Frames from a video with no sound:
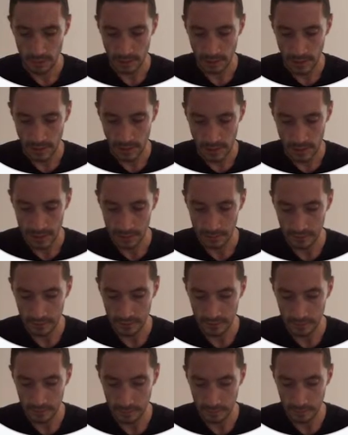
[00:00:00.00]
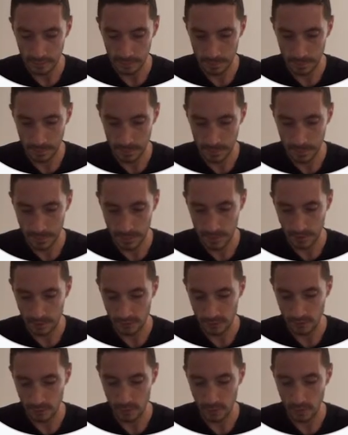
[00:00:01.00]
a
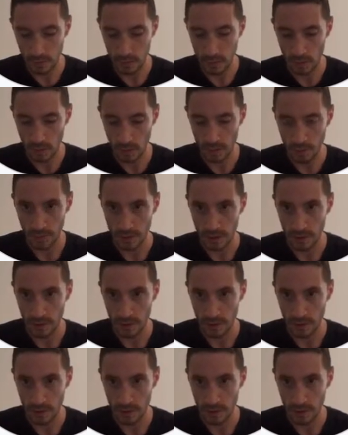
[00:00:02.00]
special offer.